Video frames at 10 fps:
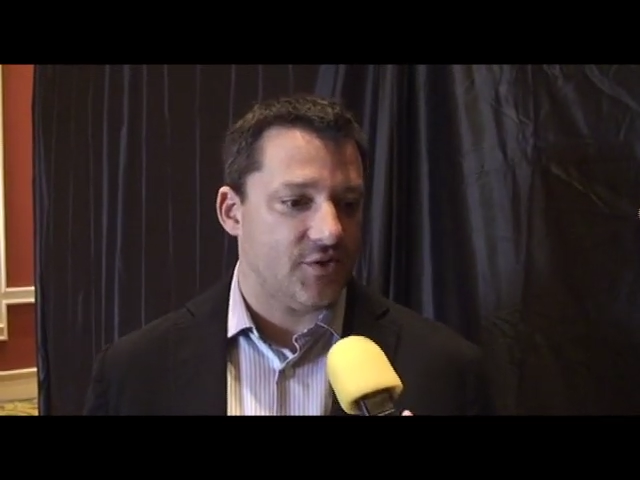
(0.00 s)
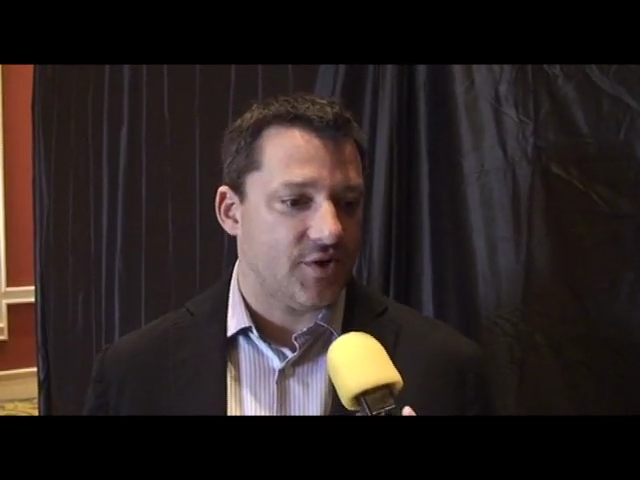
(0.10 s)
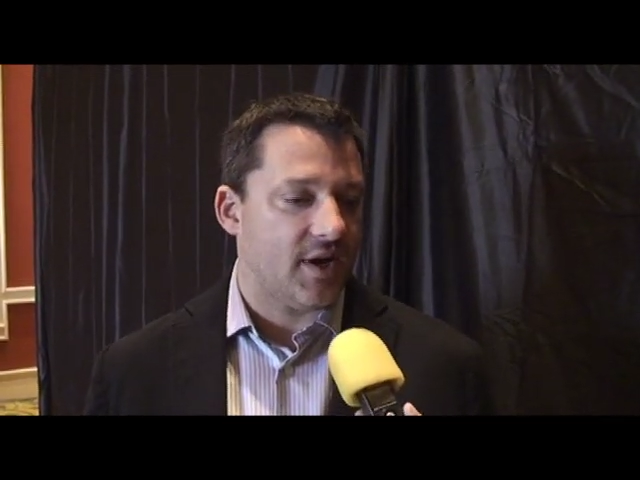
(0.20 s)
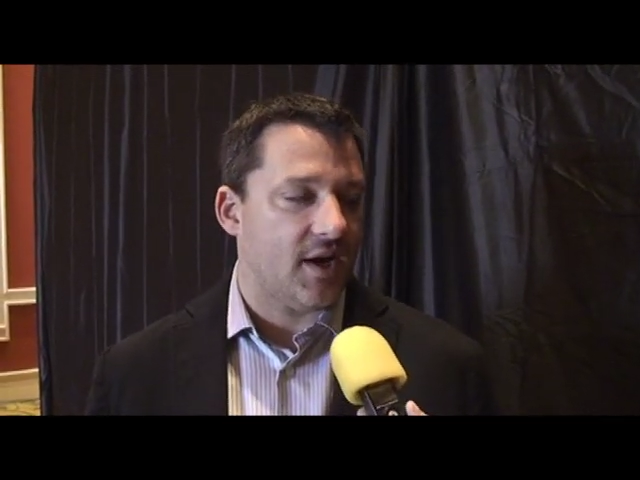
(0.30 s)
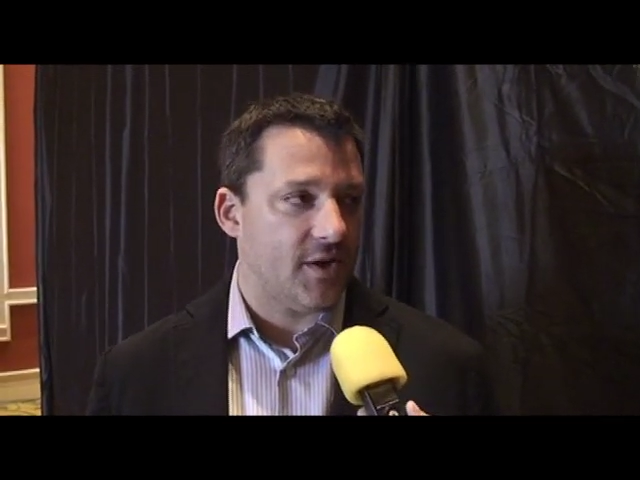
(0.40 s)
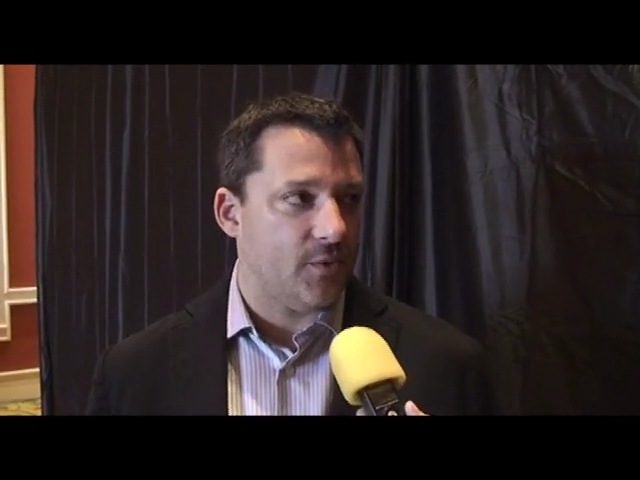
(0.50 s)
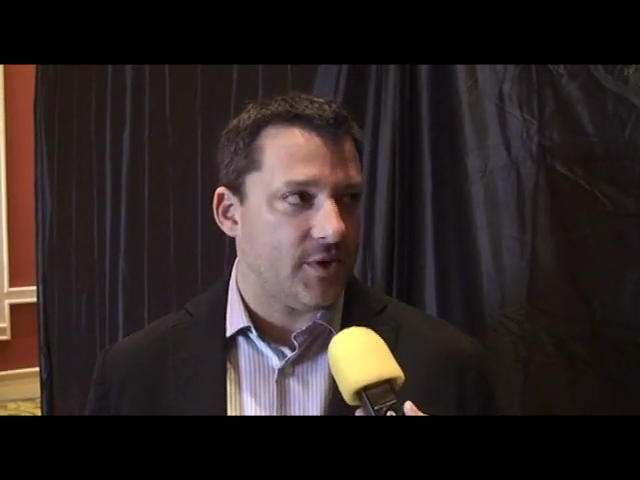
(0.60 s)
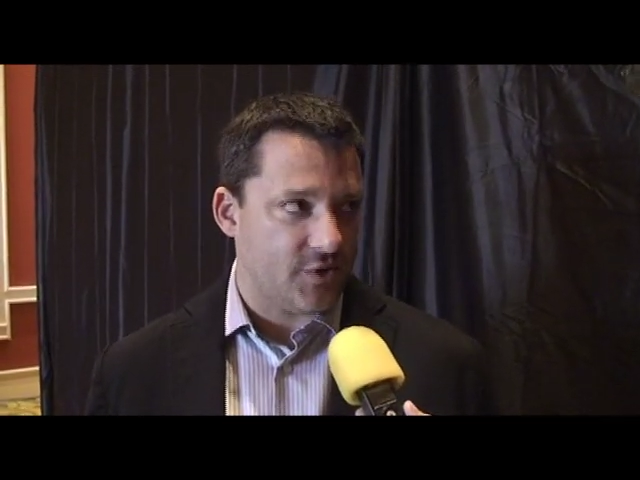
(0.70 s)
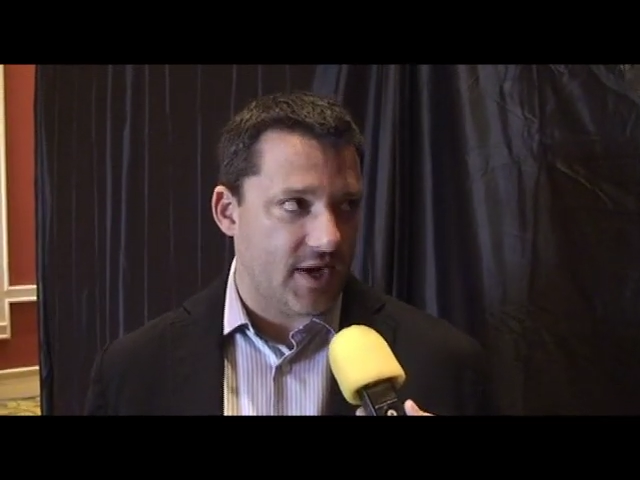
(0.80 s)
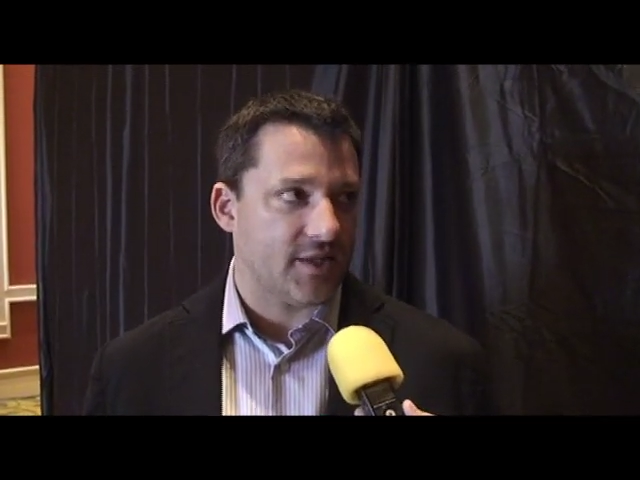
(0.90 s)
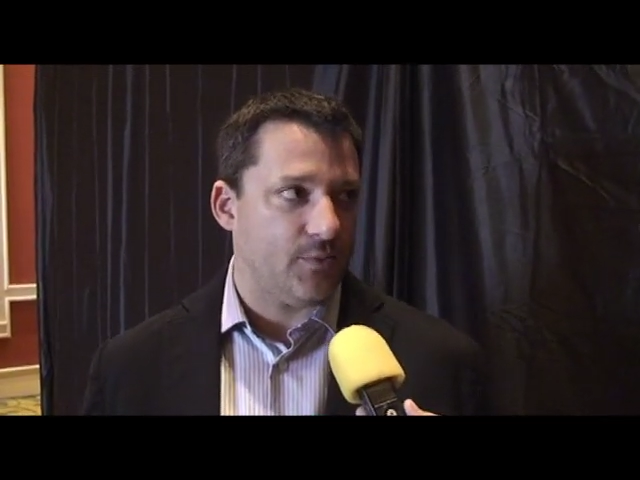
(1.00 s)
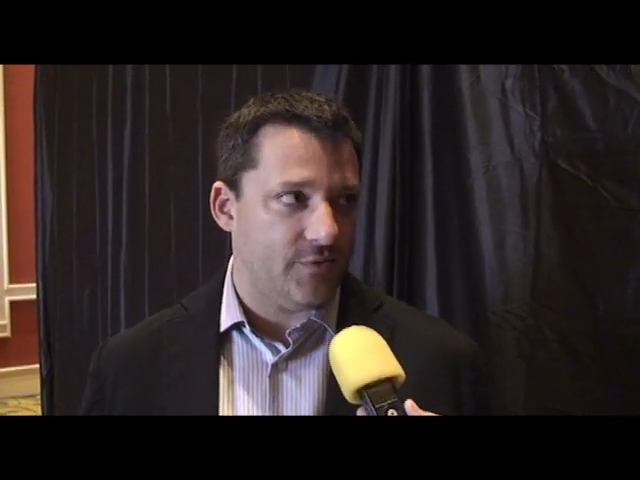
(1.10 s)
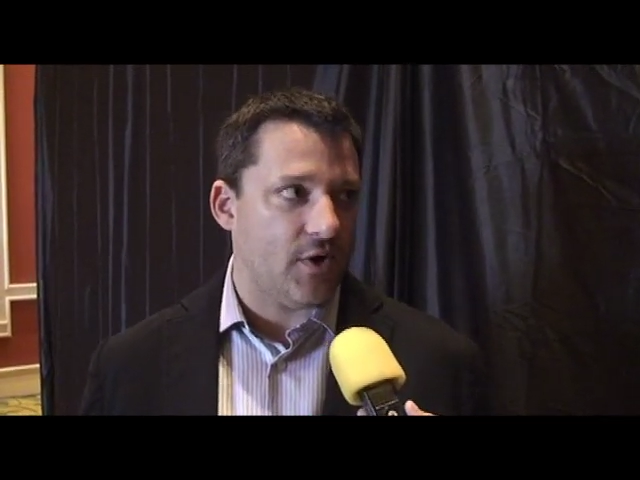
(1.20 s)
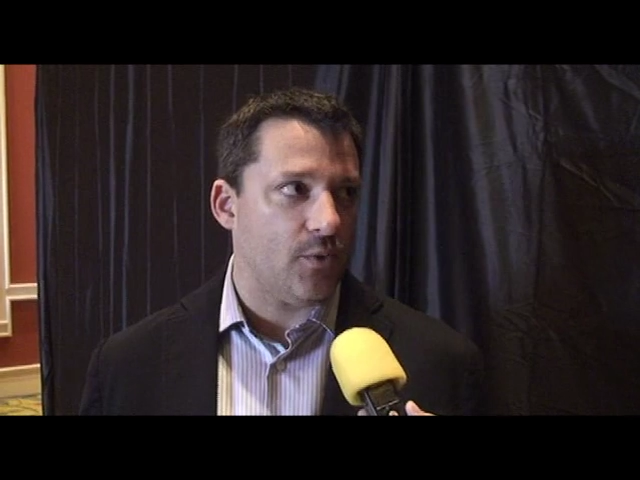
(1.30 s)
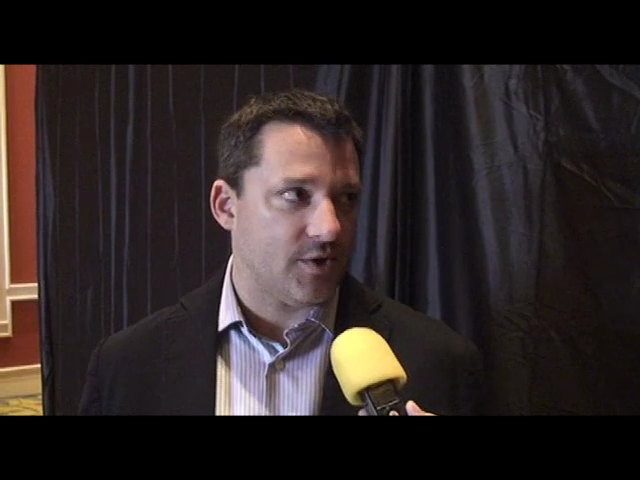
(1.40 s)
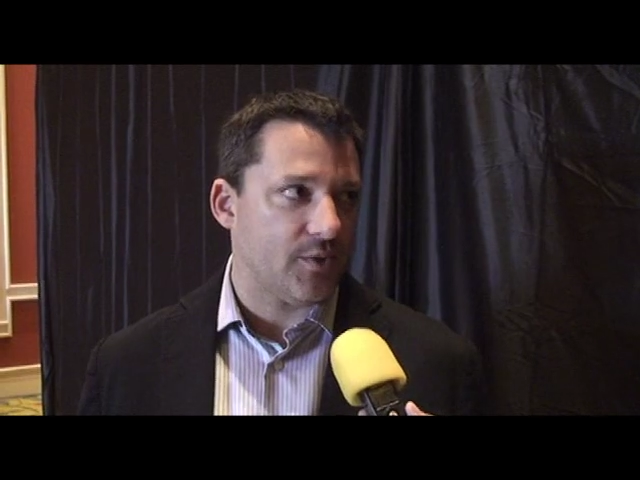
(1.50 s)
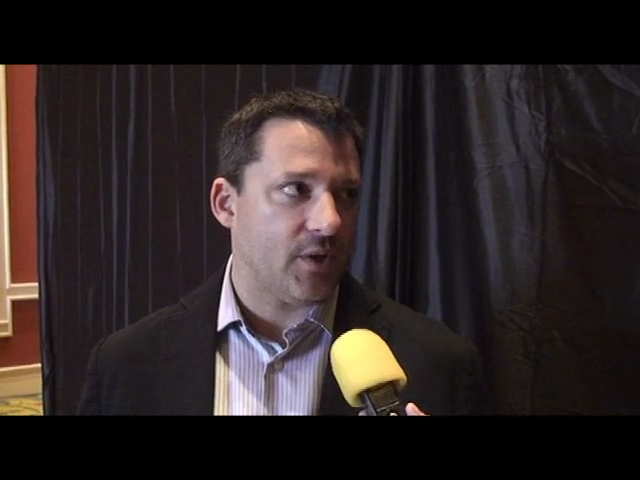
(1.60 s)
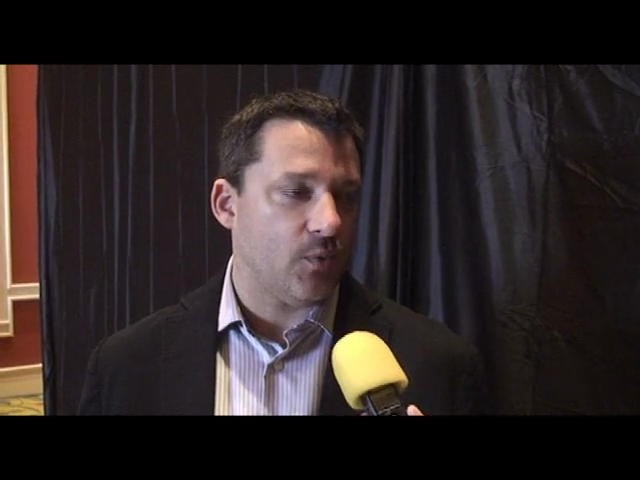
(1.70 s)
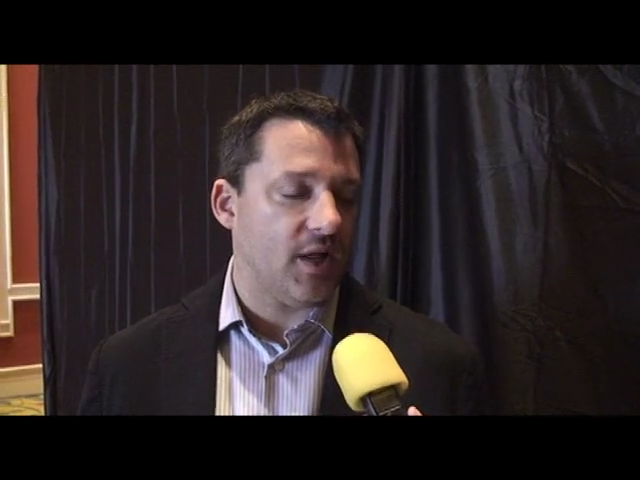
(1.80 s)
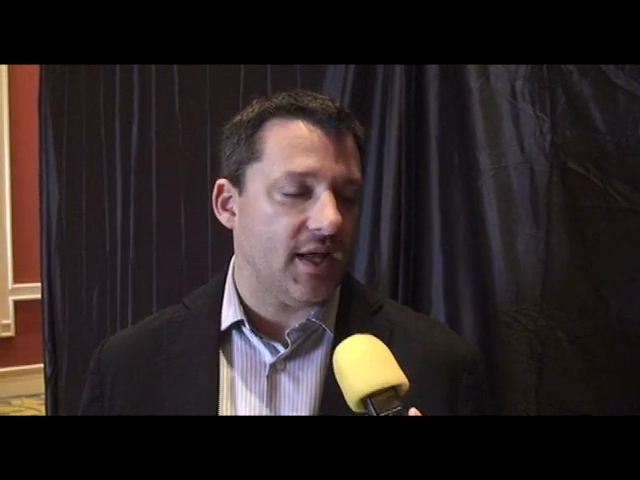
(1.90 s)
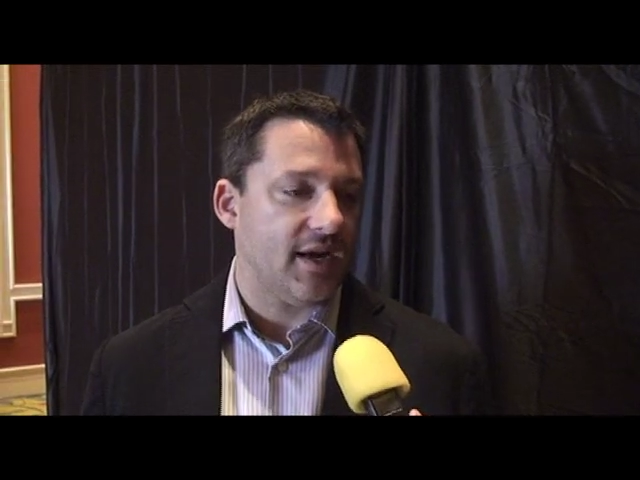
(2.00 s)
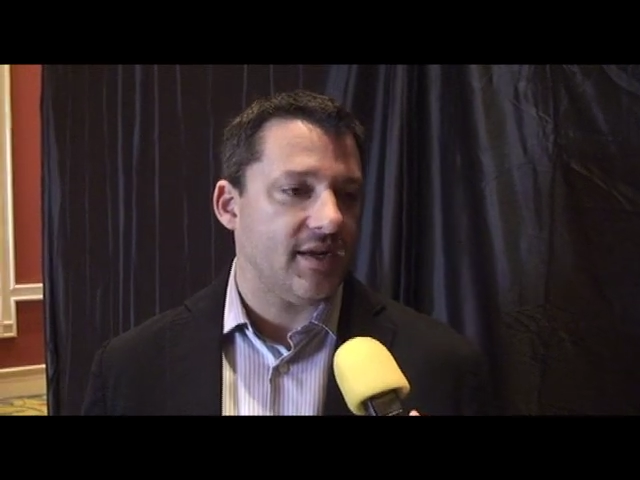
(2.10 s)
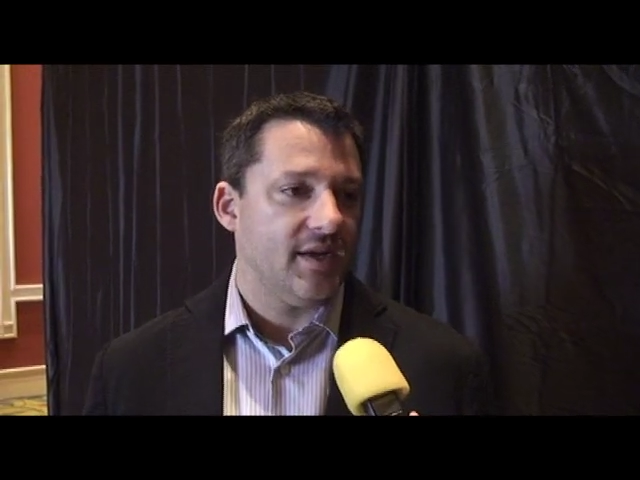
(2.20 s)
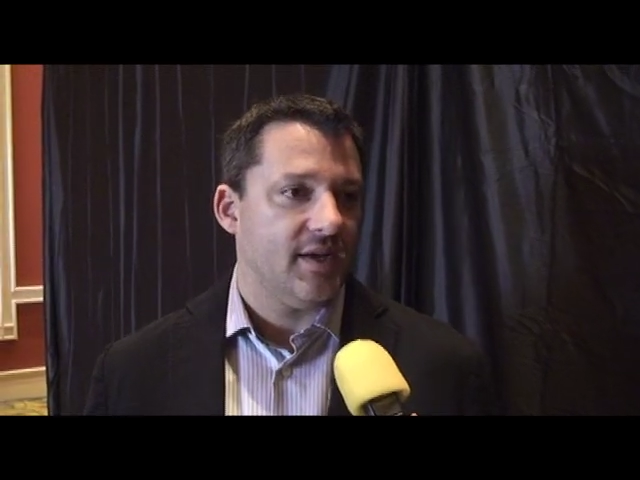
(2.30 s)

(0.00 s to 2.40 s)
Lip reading: Chicago on a track that we've always ran well at.